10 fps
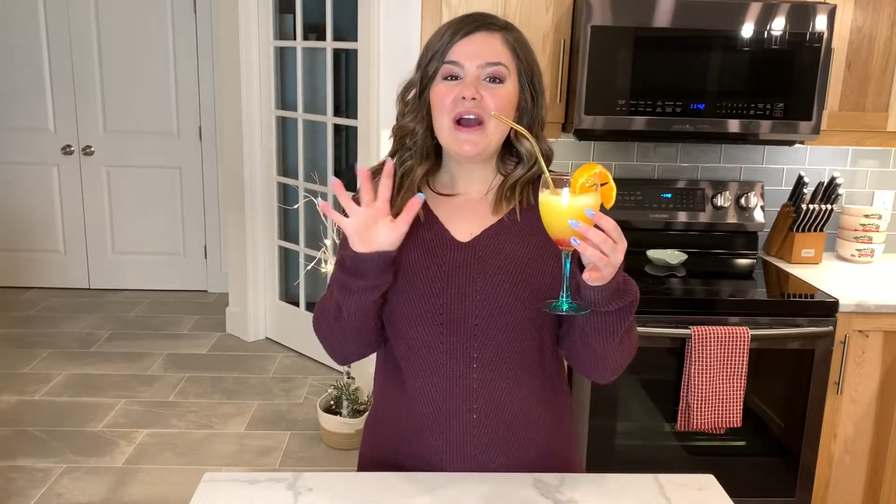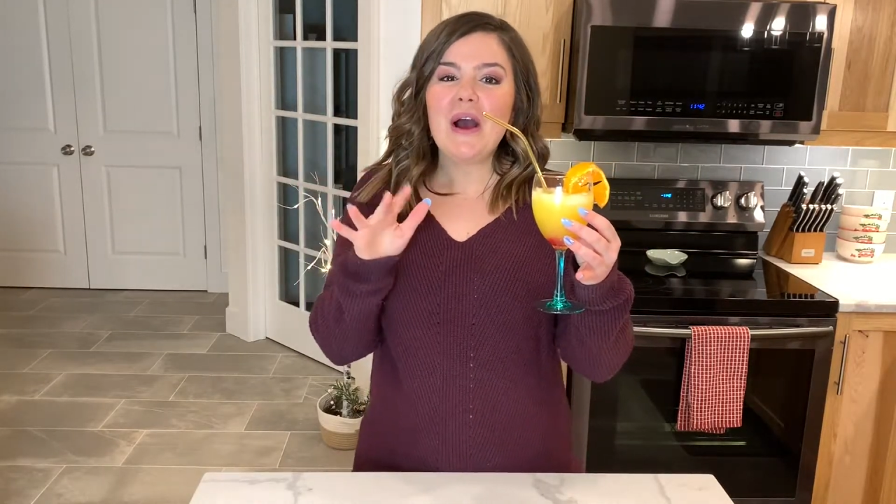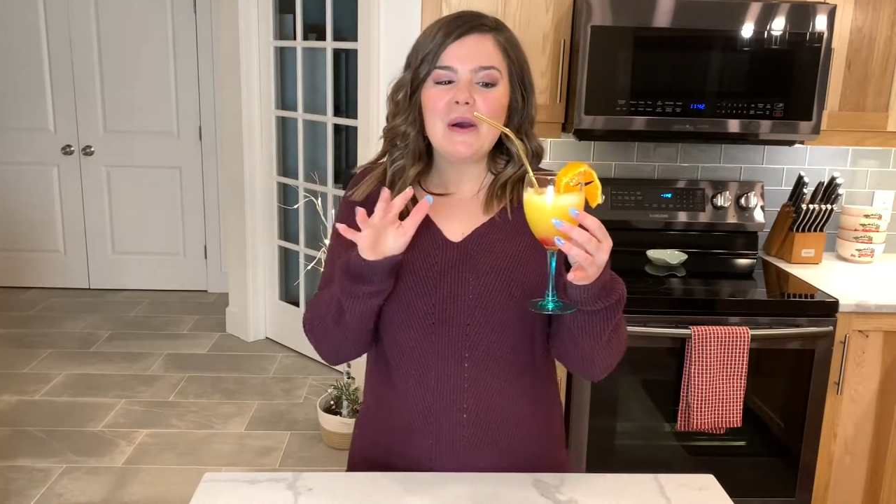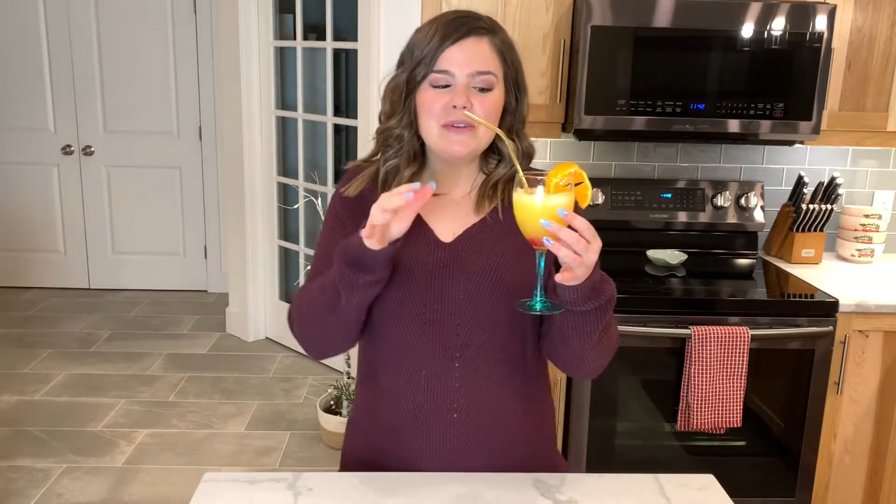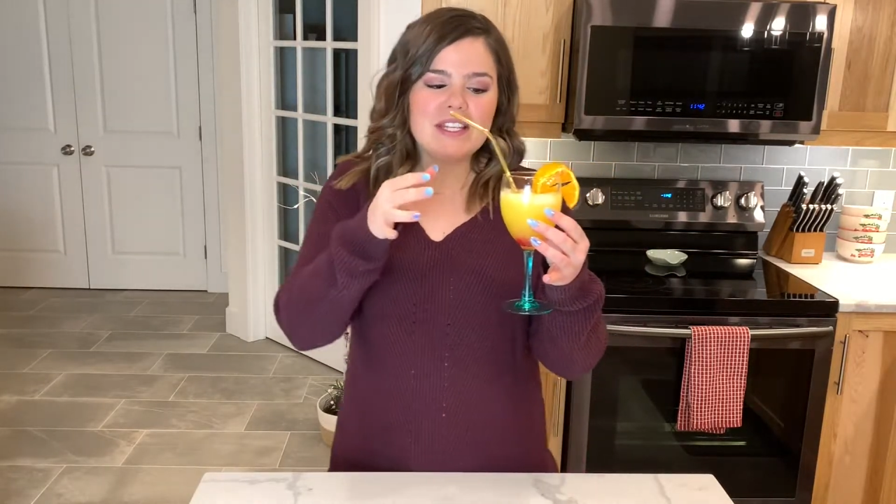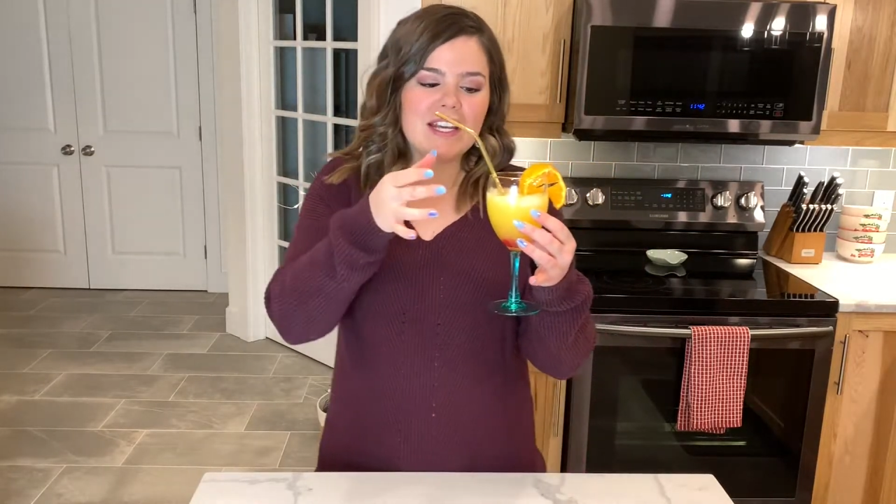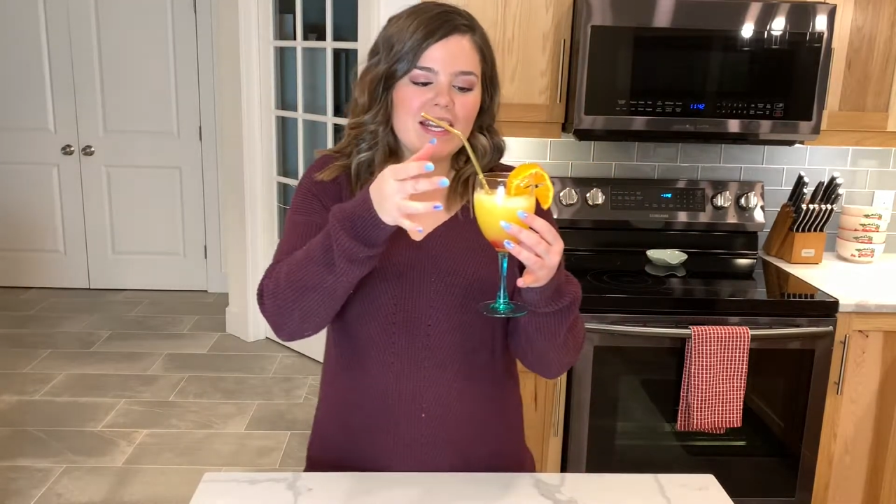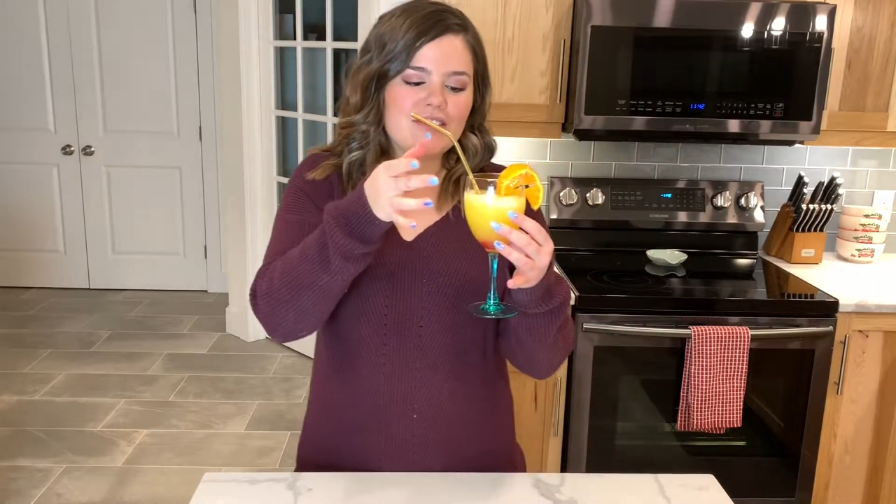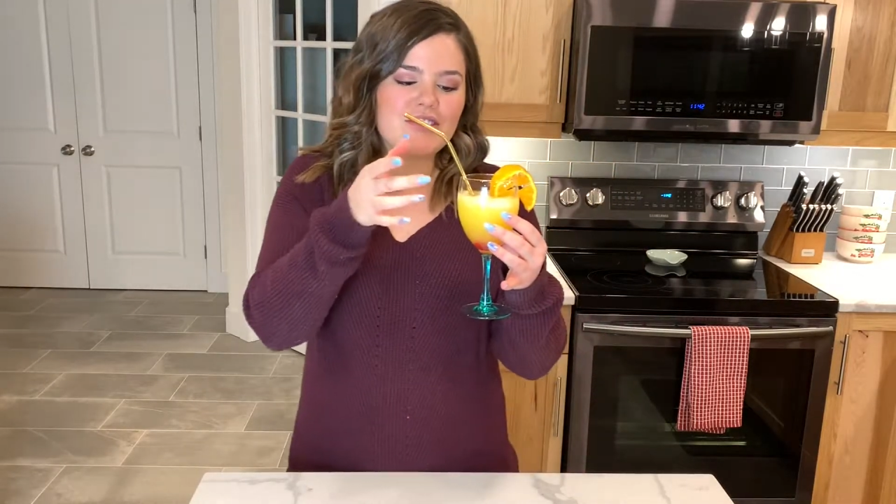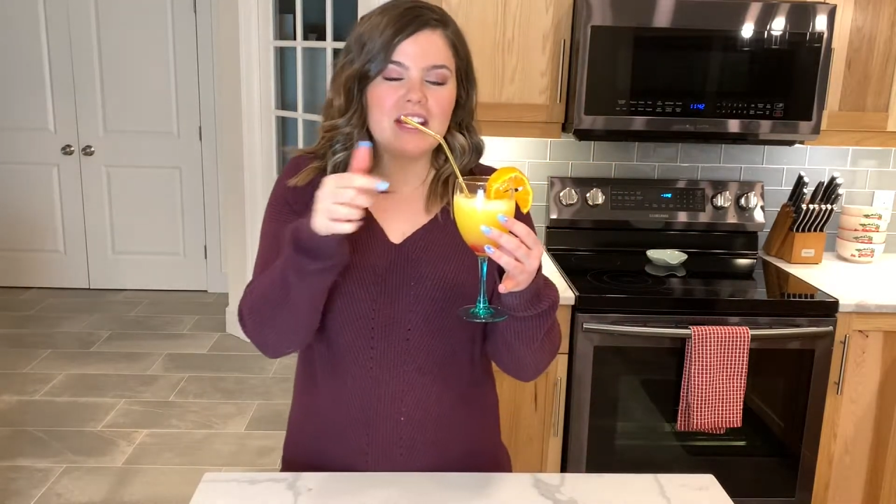hosting and
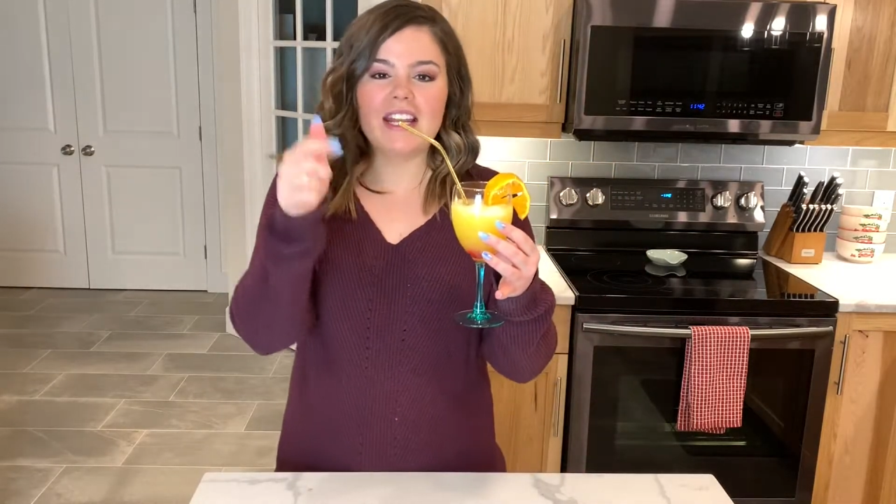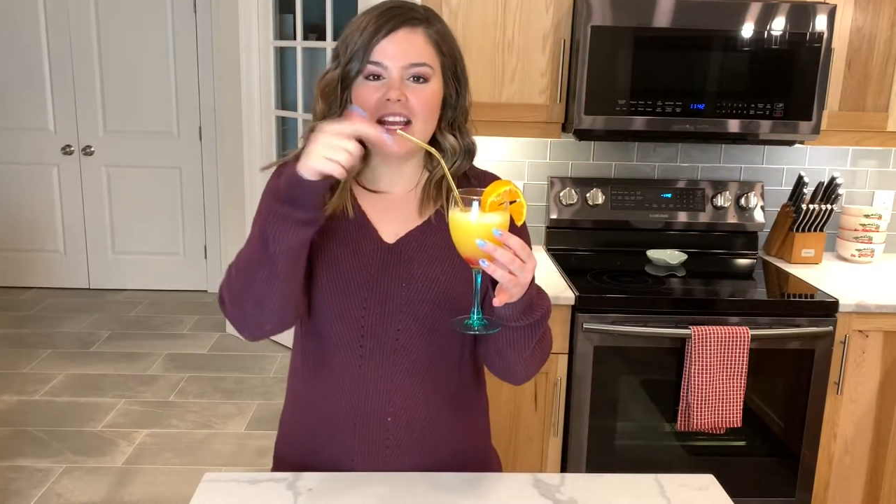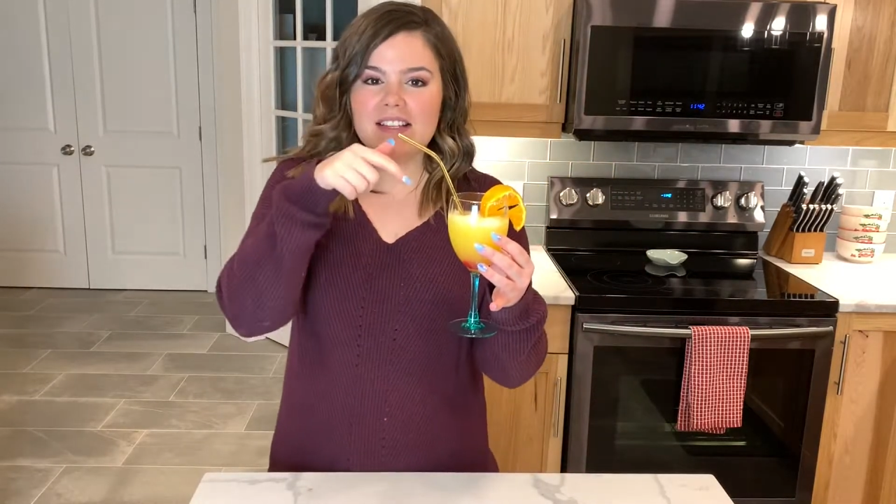entertaining,